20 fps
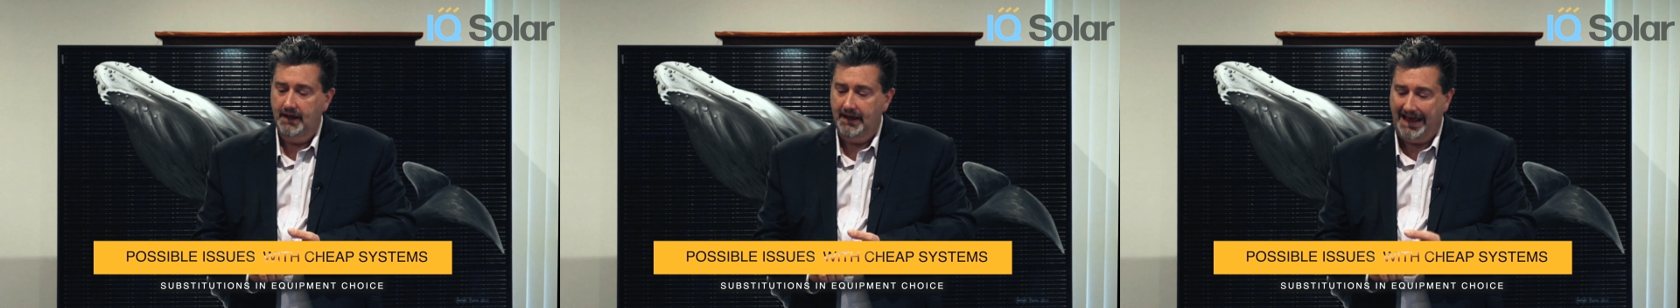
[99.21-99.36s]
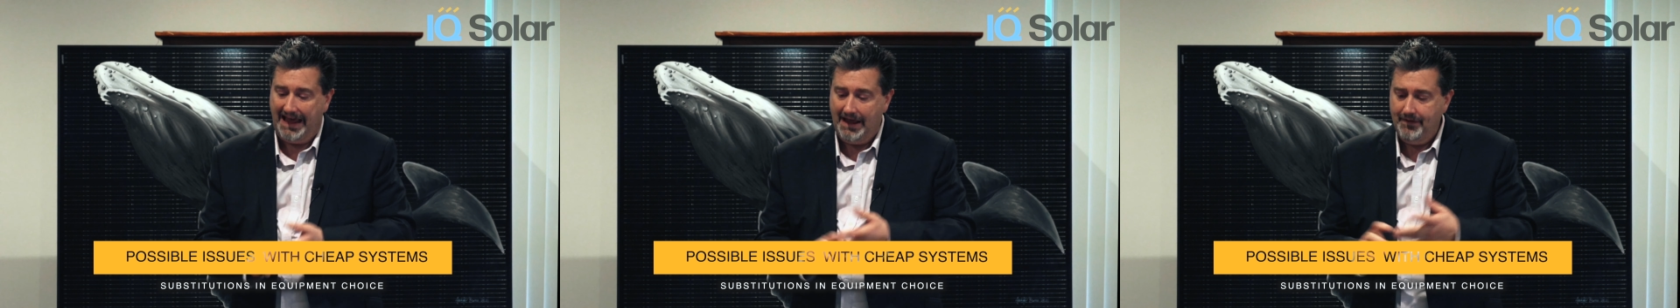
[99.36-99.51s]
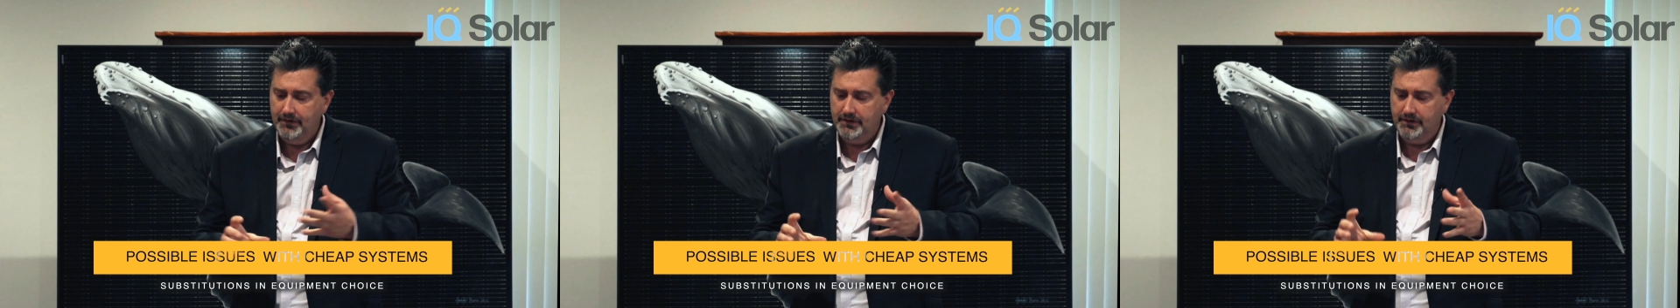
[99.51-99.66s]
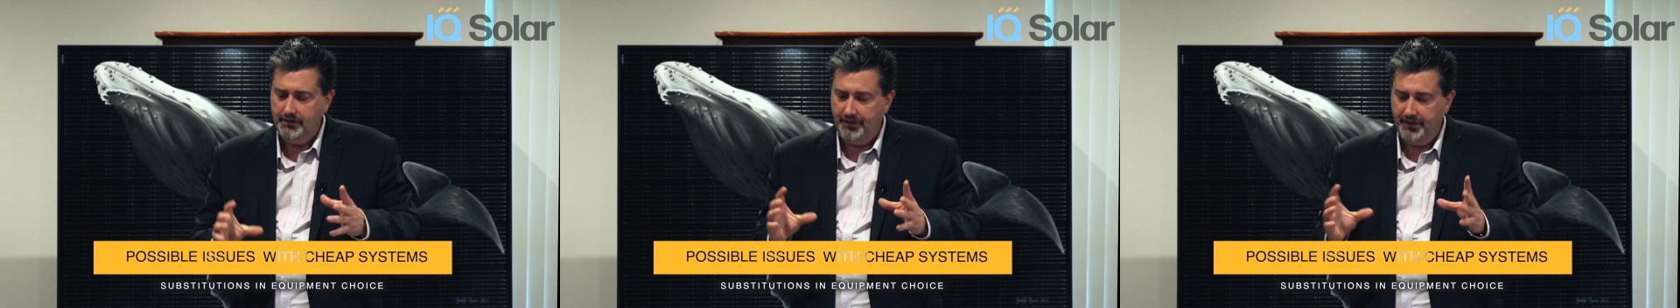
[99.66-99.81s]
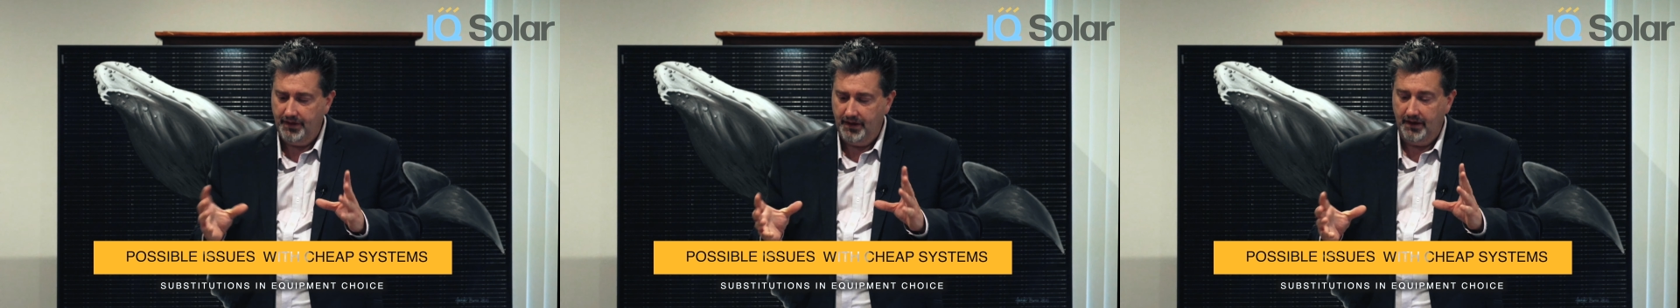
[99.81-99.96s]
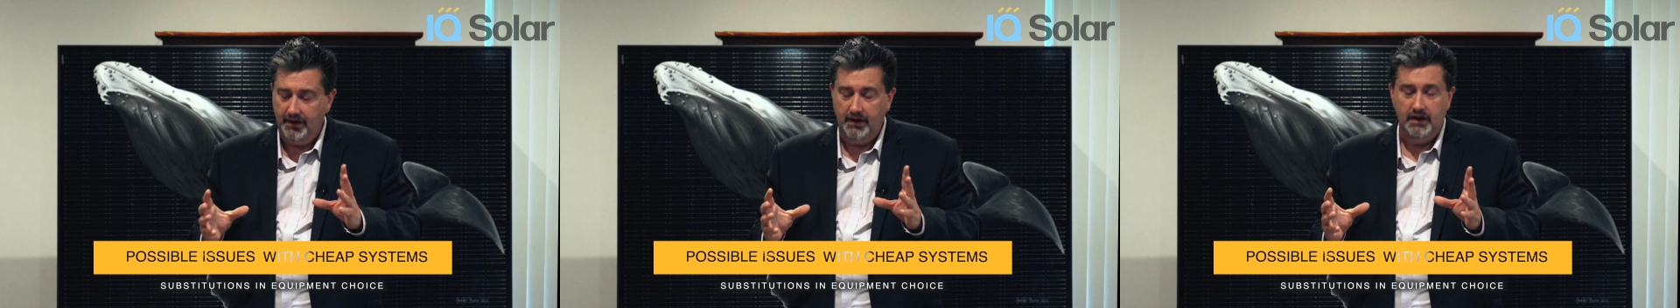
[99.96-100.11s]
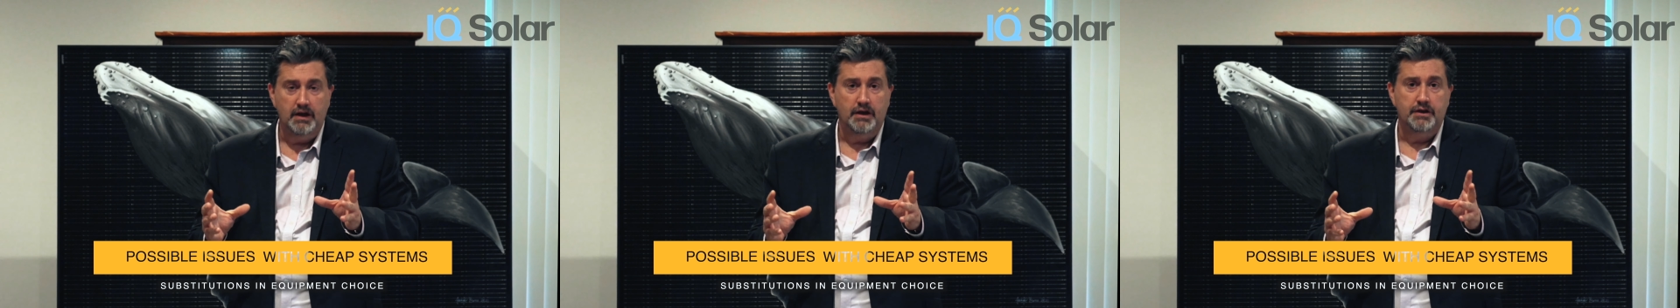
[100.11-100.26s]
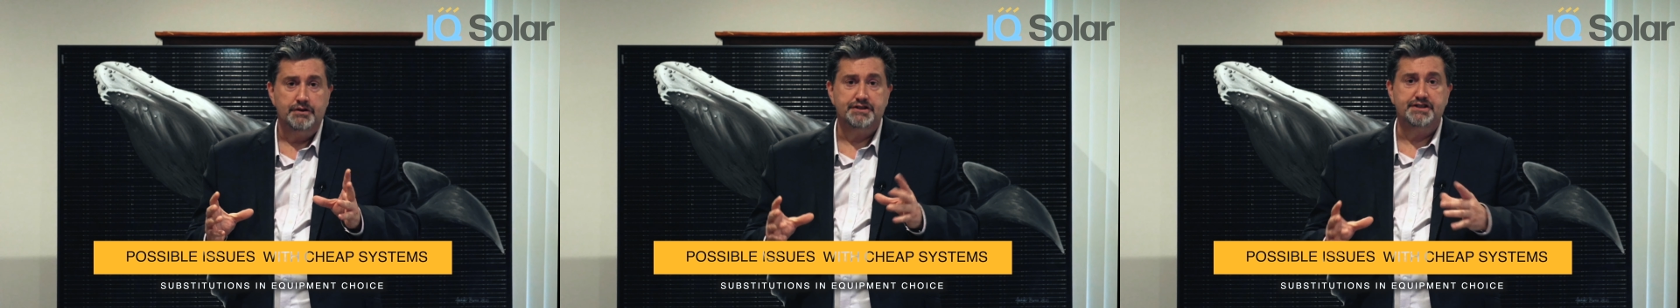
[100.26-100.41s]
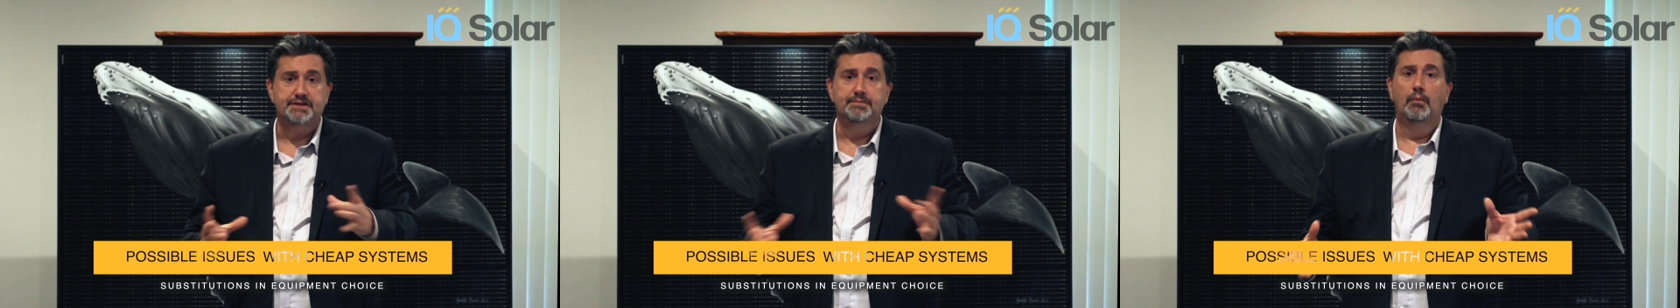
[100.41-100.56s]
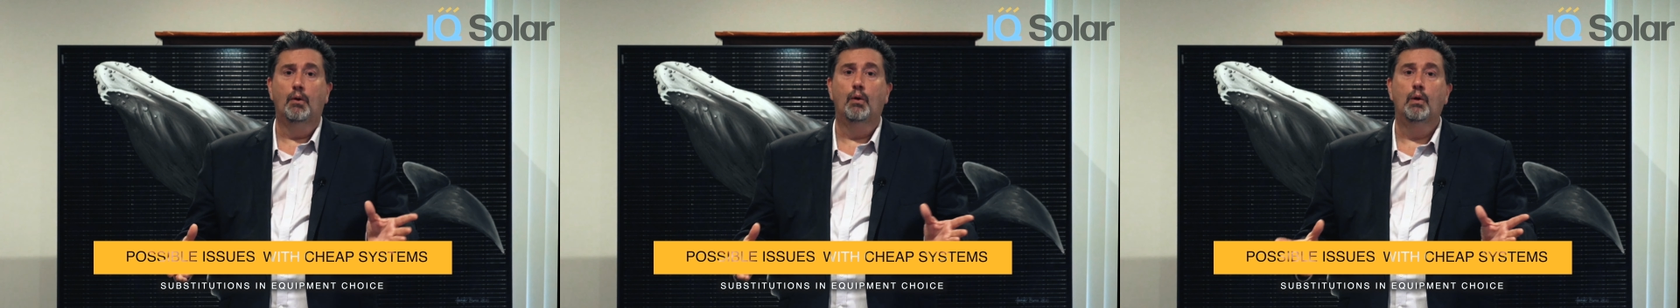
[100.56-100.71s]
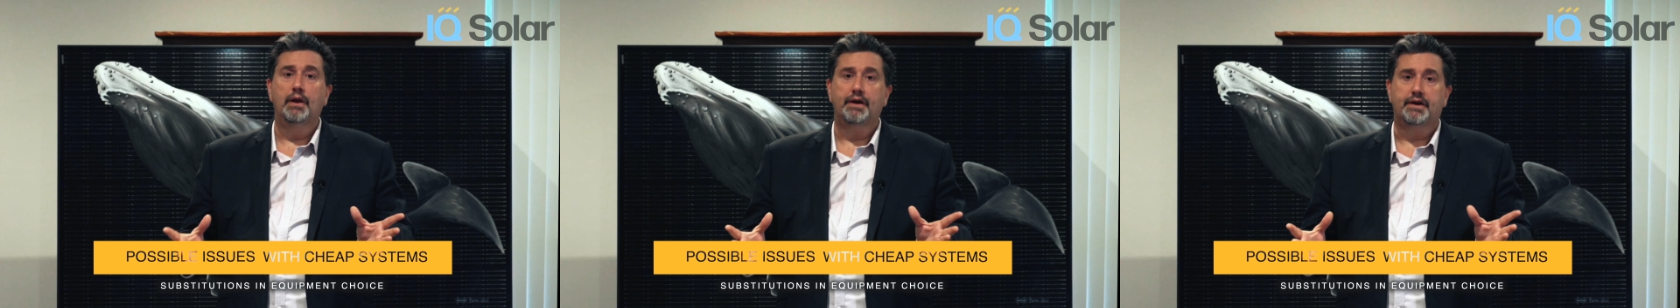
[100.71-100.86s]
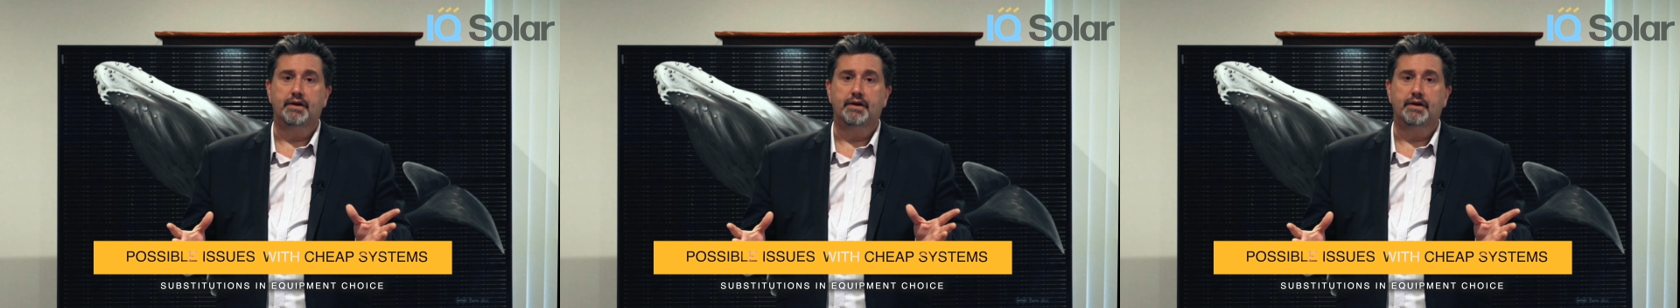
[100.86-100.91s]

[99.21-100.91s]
even the smaller